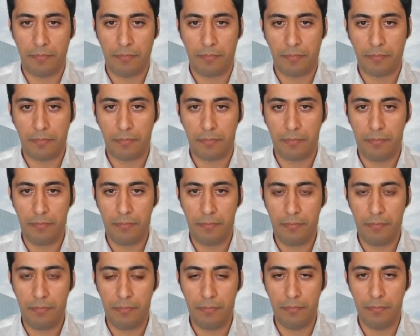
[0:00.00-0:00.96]

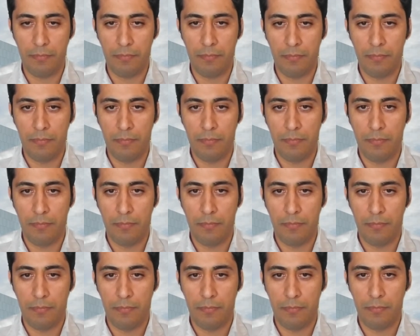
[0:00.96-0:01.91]

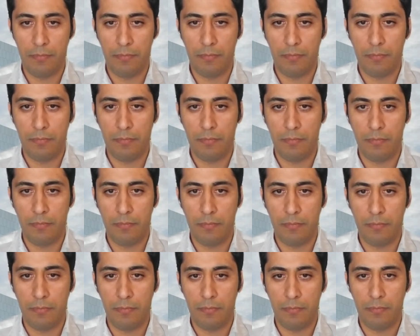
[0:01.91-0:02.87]

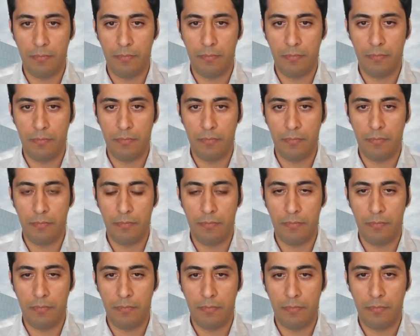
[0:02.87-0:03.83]

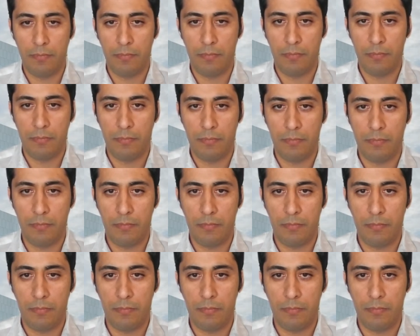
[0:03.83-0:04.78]

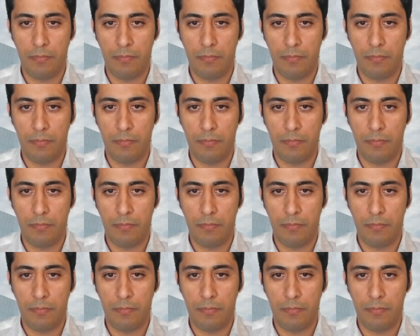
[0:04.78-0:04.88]
(not speaking)